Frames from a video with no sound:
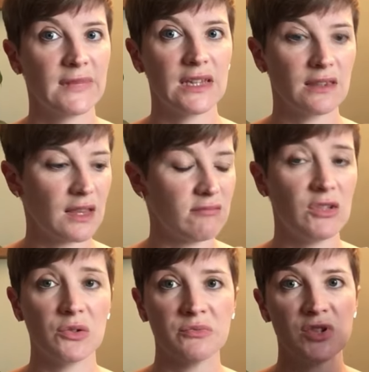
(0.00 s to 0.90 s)
like, that,
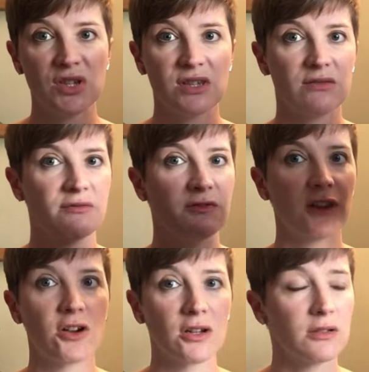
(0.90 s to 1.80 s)
you know, just
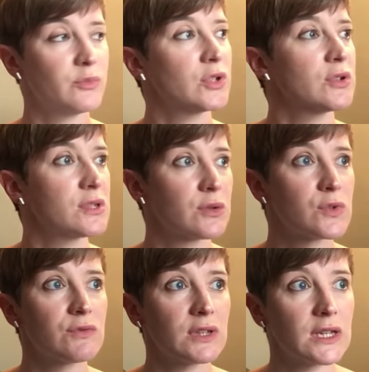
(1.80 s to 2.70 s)
flung, because I
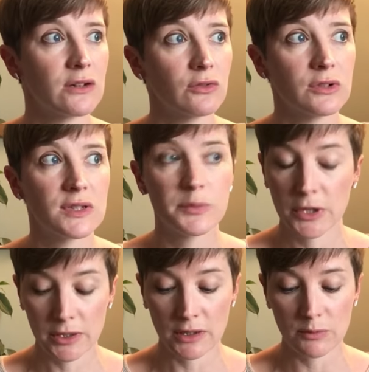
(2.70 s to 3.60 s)
was really annoyed about
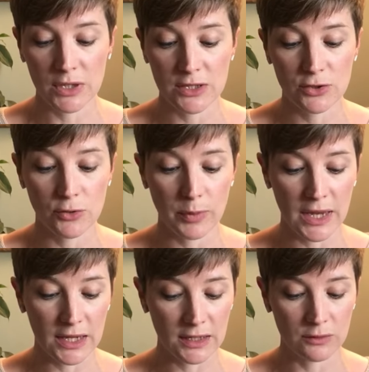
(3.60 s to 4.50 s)
it being too
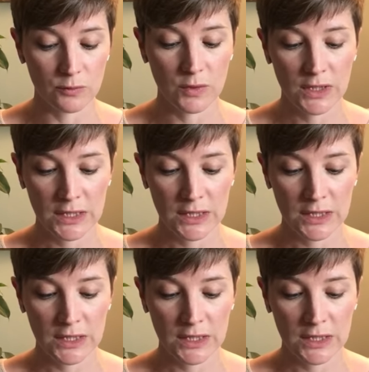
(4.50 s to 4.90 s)
big and